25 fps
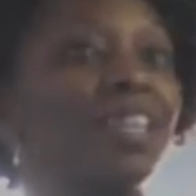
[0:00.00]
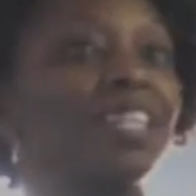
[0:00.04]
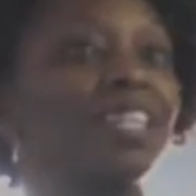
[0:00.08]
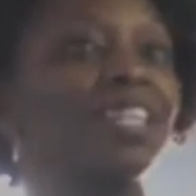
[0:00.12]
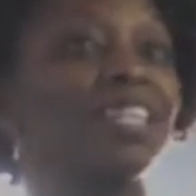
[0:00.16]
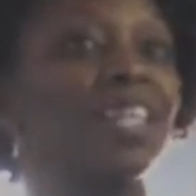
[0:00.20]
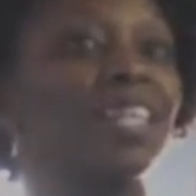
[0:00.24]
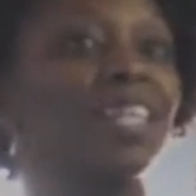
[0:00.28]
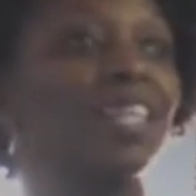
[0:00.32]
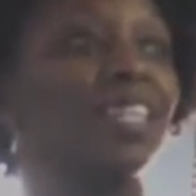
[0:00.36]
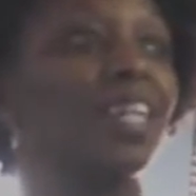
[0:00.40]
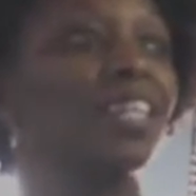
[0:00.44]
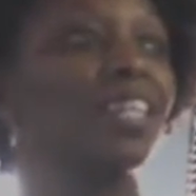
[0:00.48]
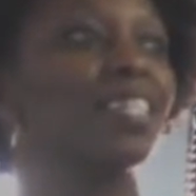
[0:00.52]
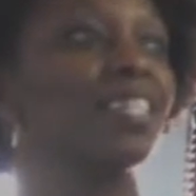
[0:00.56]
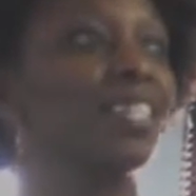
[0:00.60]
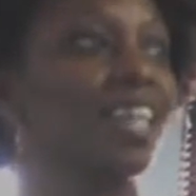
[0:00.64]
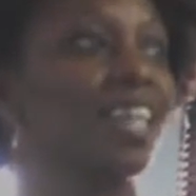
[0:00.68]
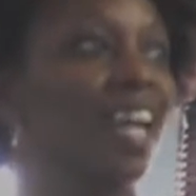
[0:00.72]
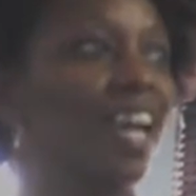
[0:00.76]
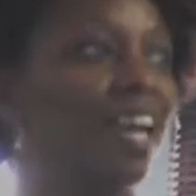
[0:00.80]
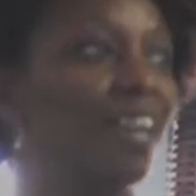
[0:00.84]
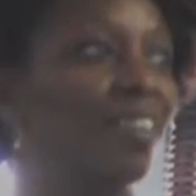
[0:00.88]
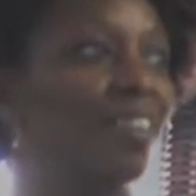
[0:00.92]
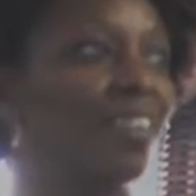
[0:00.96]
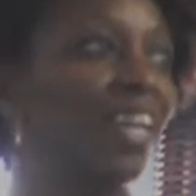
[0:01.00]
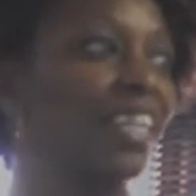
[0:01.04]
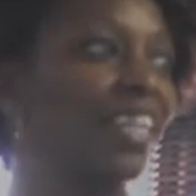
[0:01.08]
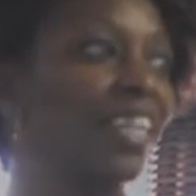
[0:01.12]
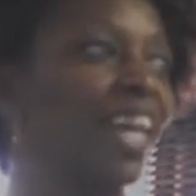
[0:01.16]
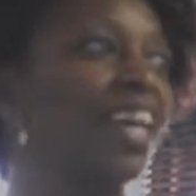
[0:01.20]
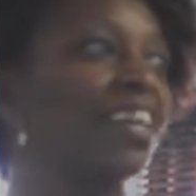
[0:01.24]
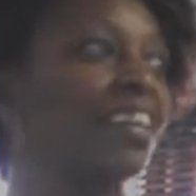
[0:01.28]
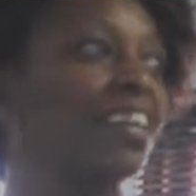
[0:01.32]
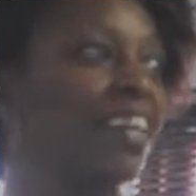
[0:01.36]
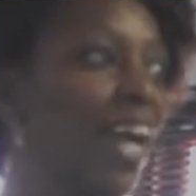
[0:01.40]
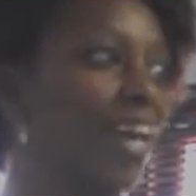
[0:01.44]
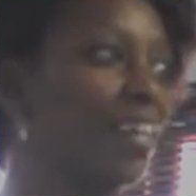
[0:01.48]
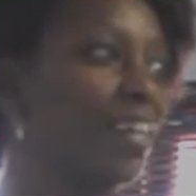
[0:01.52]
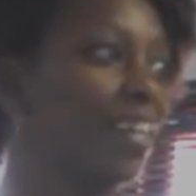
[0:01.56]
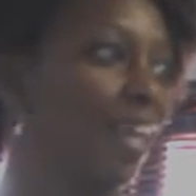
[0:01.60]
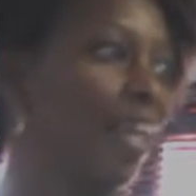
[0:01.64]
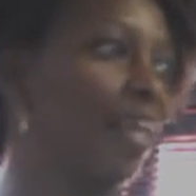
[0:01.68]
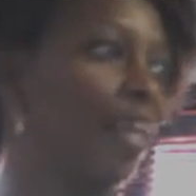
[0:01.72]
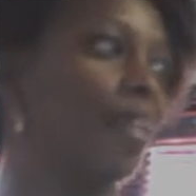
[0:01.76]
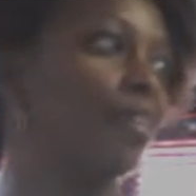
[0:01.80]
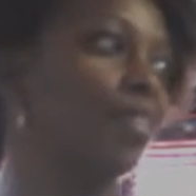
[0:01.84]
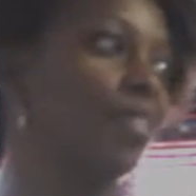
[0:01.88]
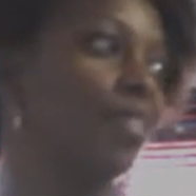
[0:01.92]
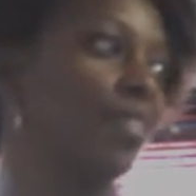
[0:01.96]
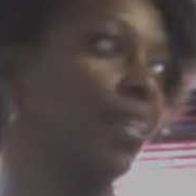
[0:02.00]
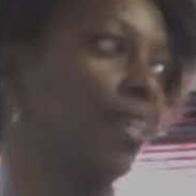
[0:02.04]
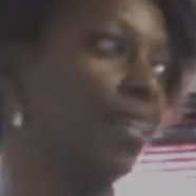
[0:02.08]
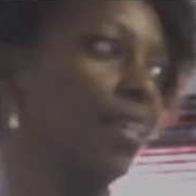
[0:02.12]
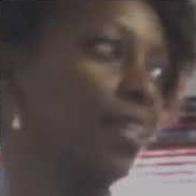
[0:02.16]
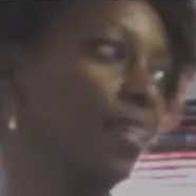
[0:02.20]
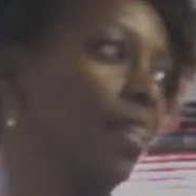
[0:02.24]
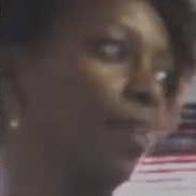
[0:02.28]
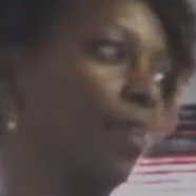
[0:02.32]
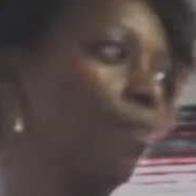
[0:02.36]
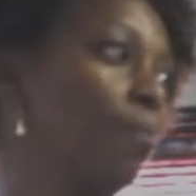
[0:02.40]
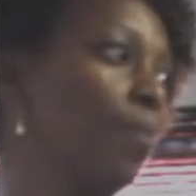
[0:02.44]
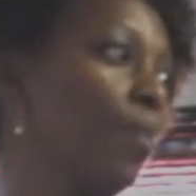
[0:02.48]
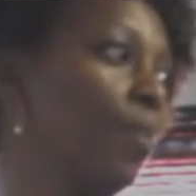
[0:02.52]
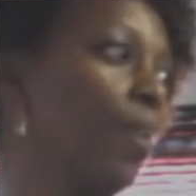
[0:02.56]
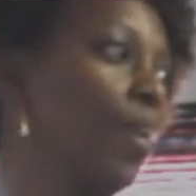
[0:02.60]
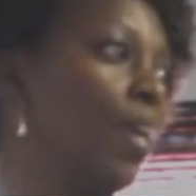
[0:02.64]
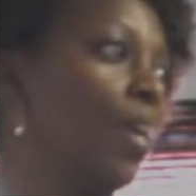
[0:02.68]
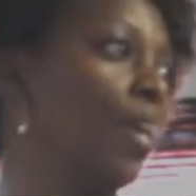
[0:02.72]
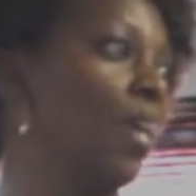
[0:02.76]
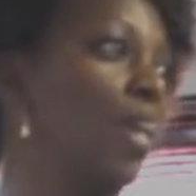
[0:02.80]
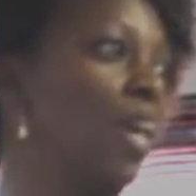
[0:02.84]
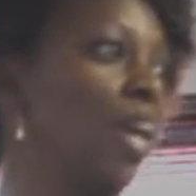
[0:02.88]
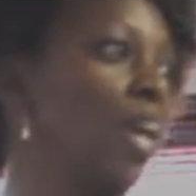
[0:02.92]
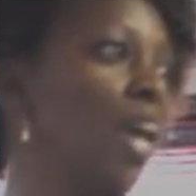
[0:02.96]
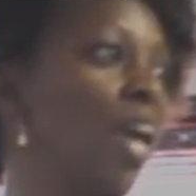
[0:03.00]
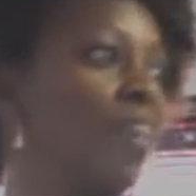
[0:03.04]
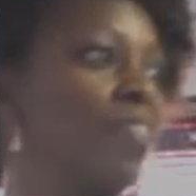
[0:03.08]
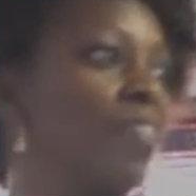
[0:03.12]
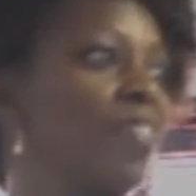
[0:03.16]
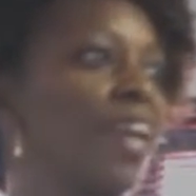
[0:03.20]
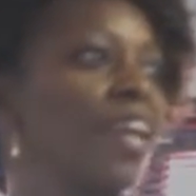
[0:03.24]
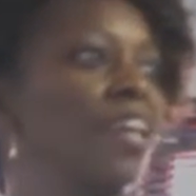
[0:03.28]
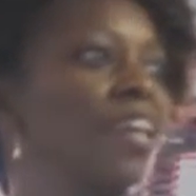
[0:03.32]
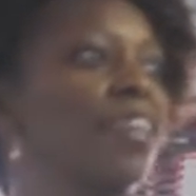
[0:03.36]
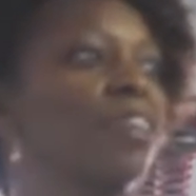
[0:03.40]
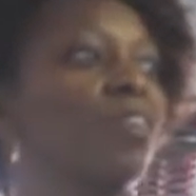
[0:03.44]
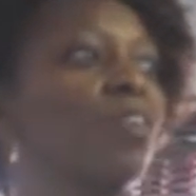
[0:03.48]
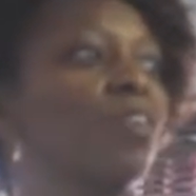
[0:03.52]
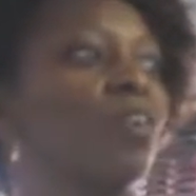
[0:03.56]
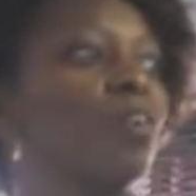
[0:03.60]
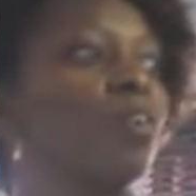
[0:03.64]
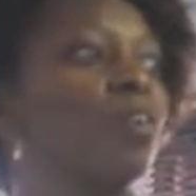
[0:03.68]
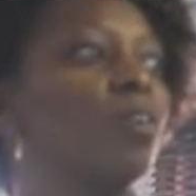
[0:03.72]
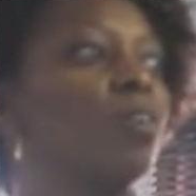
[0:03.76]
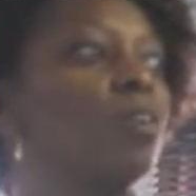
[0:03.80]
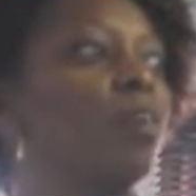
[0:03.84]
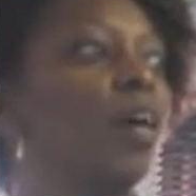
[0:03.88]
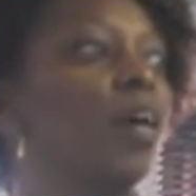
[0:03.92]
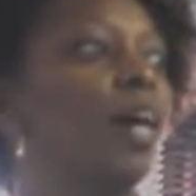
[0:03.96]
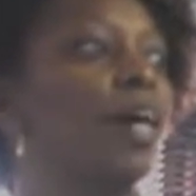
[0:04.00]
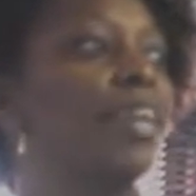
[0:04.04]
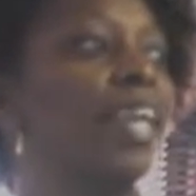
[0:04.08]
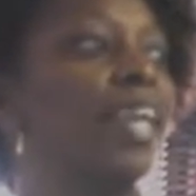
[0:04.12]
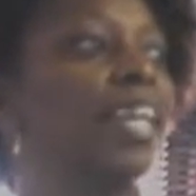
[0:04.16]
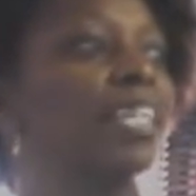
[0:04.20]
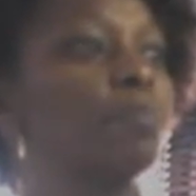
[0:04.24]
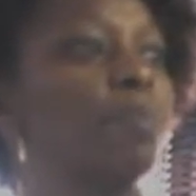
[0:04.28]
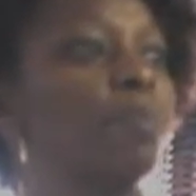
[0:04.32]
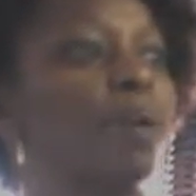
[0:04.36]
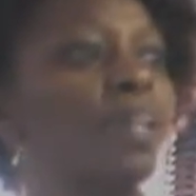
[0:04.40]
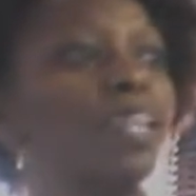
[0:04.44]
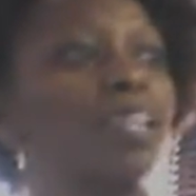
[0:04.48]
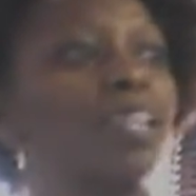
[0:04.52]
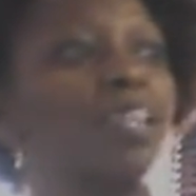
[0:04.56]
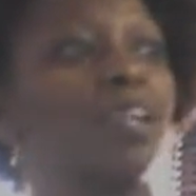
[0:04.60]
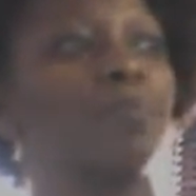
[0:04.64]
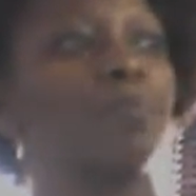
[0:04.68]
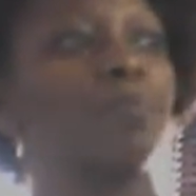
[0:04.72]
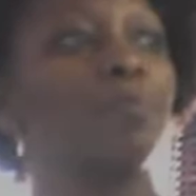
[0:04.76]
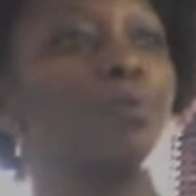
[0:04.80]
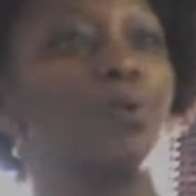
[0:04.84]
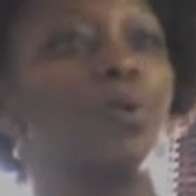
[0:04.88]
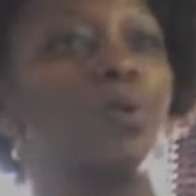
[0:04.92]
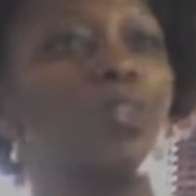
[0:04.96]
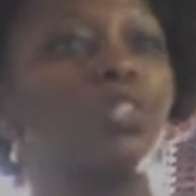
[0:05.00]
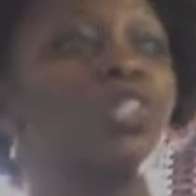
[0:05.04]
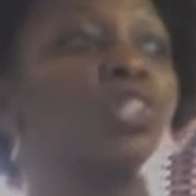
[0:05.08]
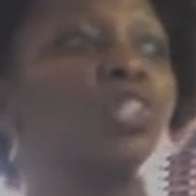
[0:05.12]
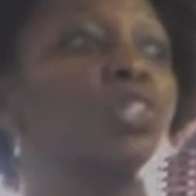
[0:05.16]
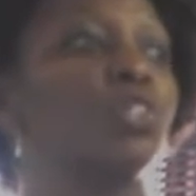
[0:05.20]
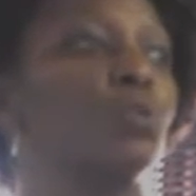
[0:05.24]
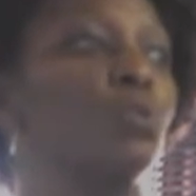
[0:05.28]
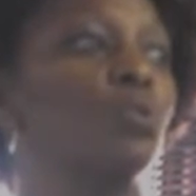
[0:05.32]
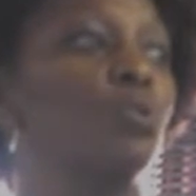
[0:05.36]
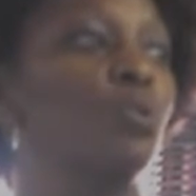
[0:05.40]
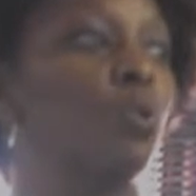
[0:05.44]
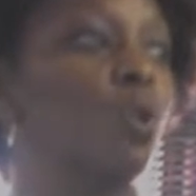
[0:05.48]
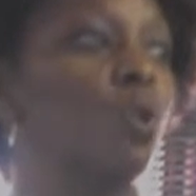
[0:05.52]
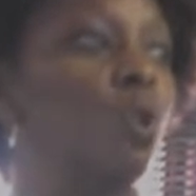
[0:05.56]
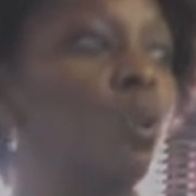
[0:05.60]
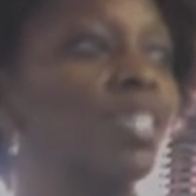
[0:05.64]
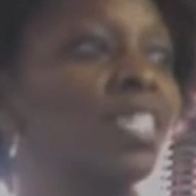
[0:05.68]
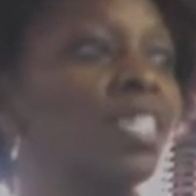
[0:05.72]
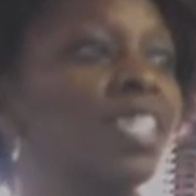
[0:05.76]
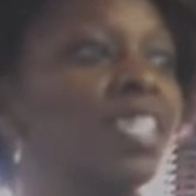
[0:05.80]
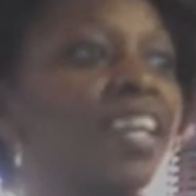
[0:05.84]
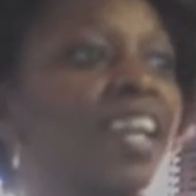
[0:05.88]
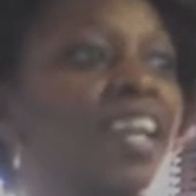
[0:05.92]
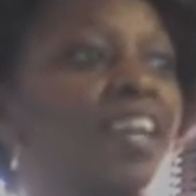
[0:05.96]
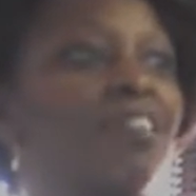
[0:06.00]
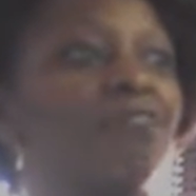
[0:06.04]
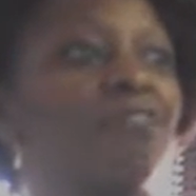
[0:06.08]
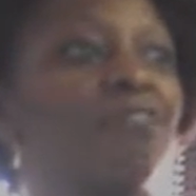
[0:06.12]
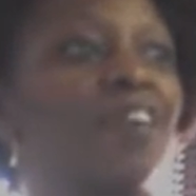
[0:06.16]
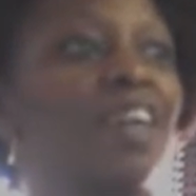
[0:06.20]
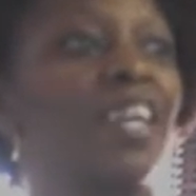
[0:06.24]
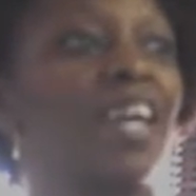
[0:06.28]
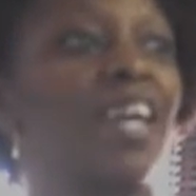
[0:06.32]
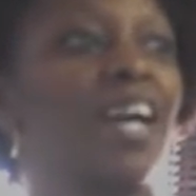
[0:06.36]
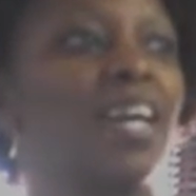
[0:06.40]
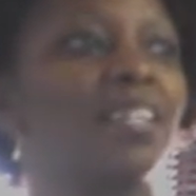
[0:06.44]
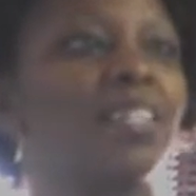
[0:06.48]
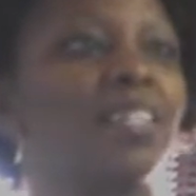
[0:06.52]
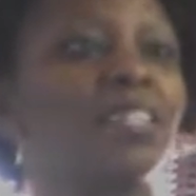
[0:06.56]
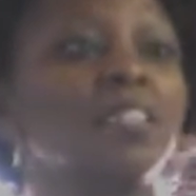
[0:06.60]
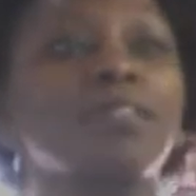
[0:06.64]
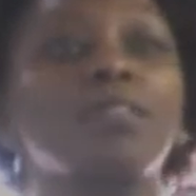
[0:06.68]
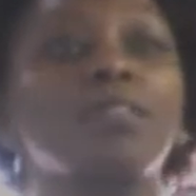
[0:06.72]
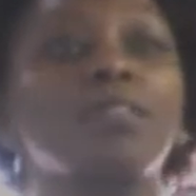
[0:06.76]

sectors that are non-health sectors. And then an expanded approach to costing and finance.